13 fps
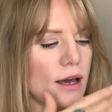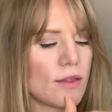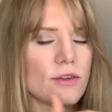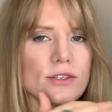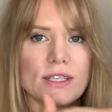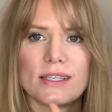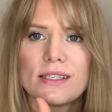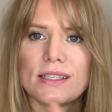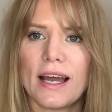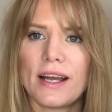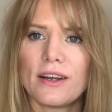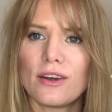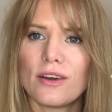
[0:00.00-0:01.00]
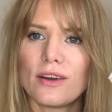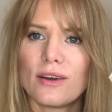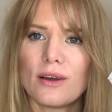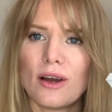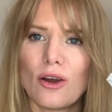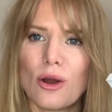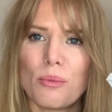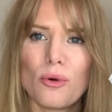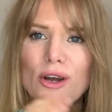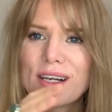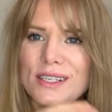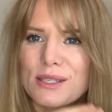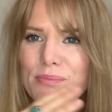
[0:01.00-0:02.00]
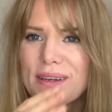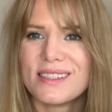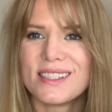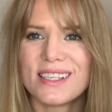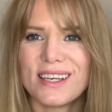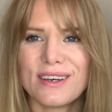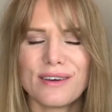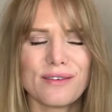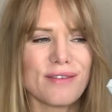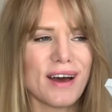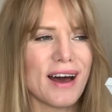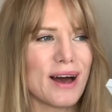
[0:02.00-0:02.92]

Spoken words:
there's a designer or more expensive